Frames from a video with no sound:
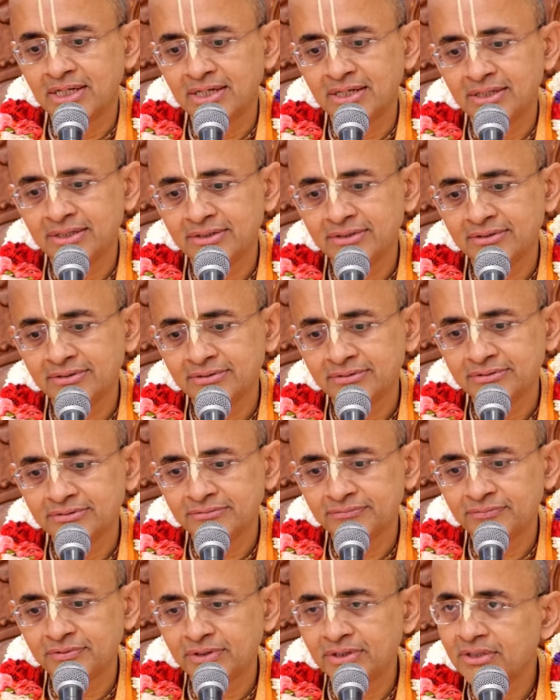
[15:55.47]
uh,
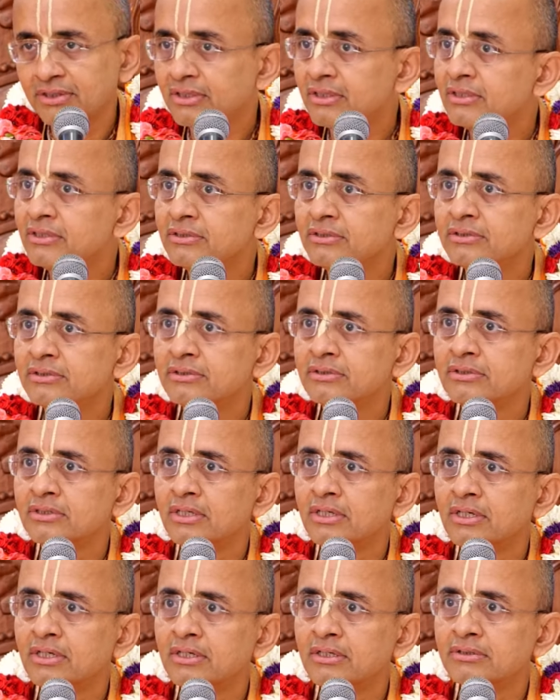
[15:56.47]
for
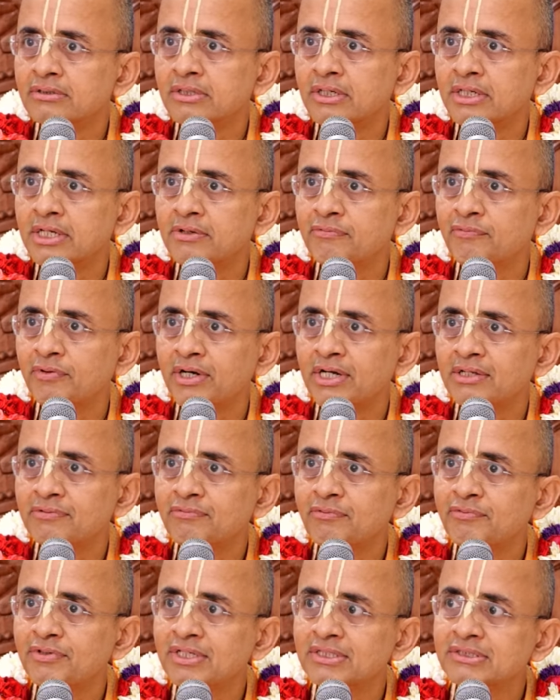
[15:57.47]
uh, 30,
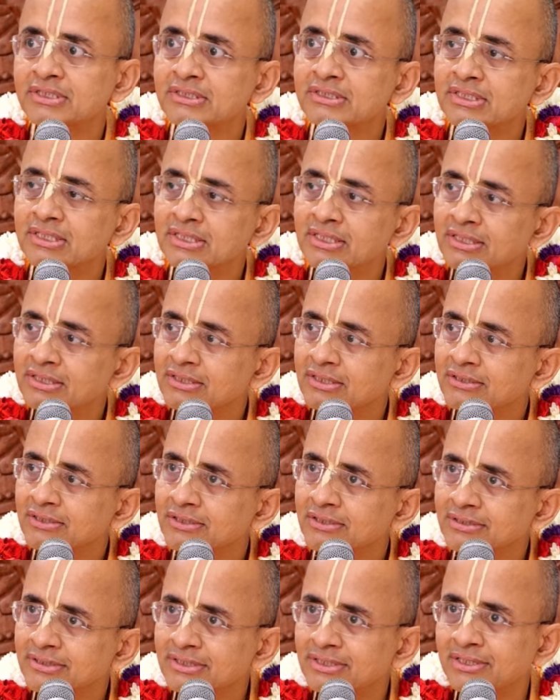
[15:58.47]
40, 50, 60
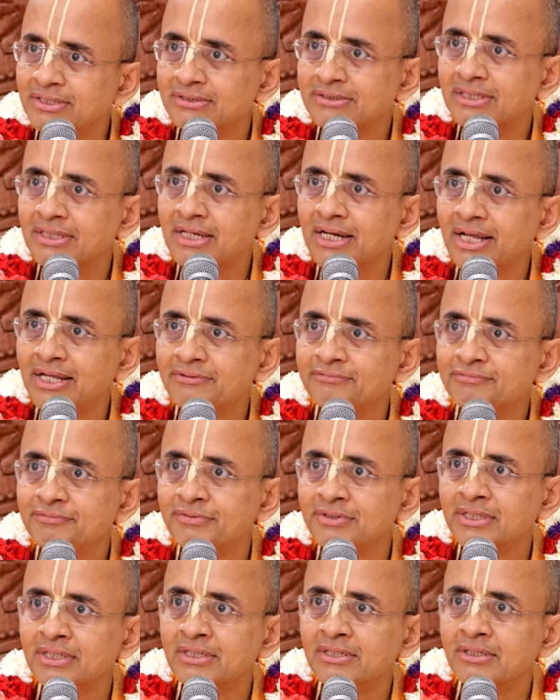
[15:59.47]
years in
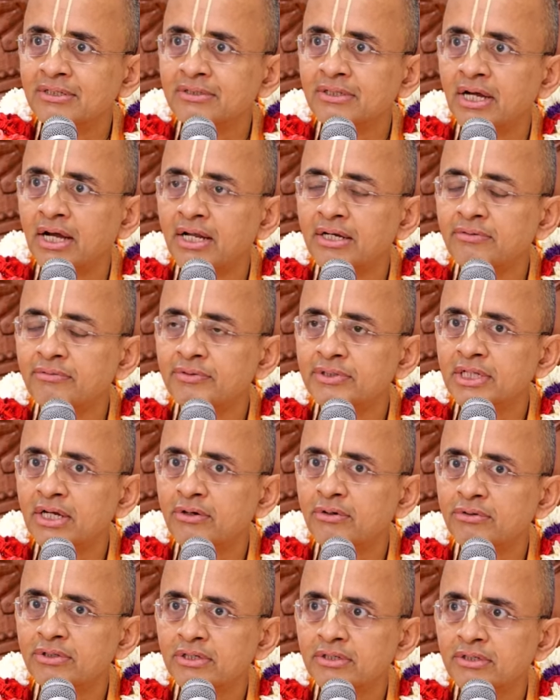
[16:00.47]
life and
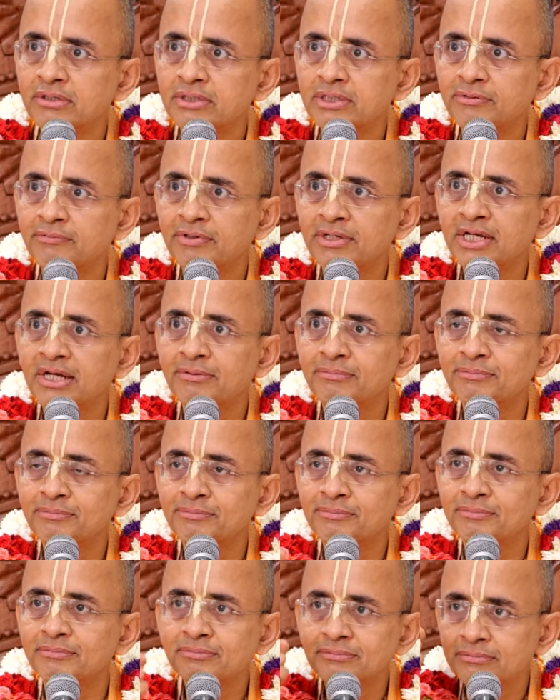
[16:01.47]
without giving
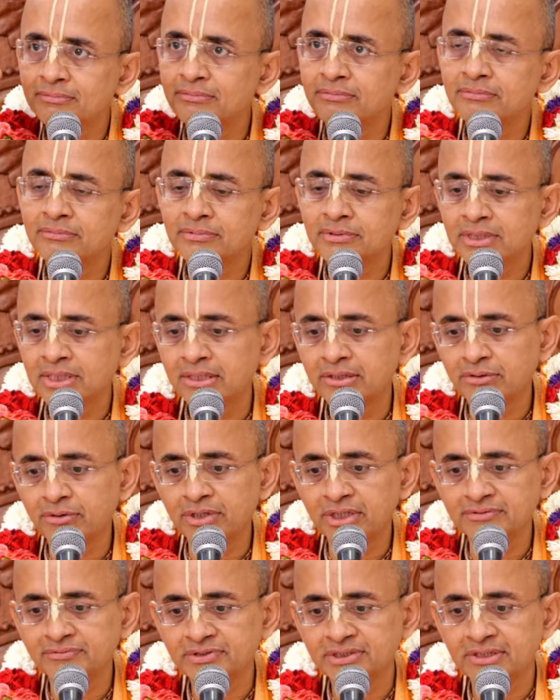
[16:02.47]
up the
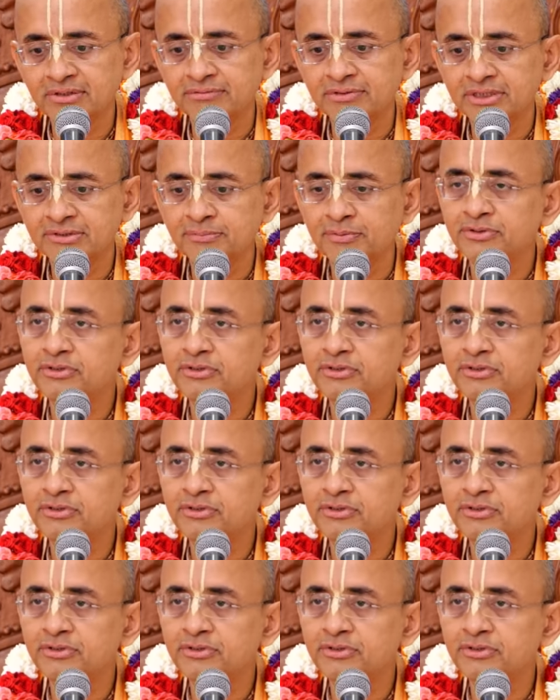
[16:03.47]
lotus feet of